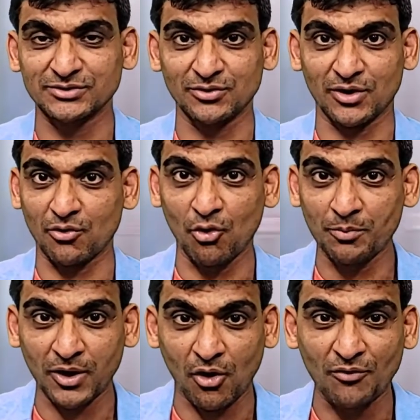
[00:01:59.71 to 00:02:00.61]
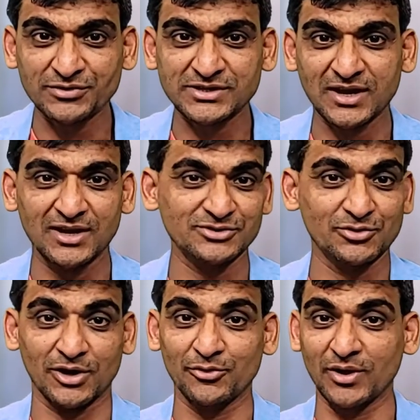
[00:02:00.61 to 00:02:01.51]
you are opening offices,
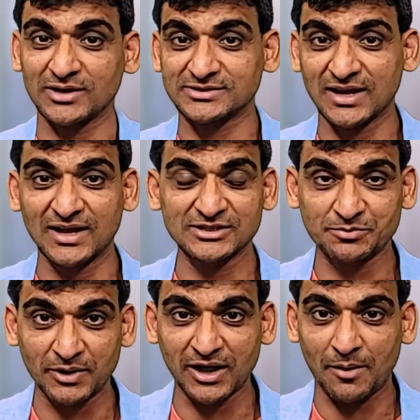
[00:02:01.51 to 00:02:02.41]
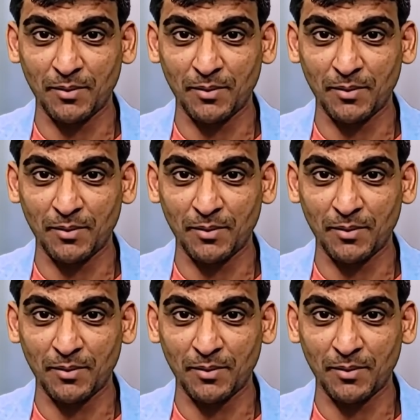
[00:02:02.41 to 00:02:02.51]
you are doing a sales, building a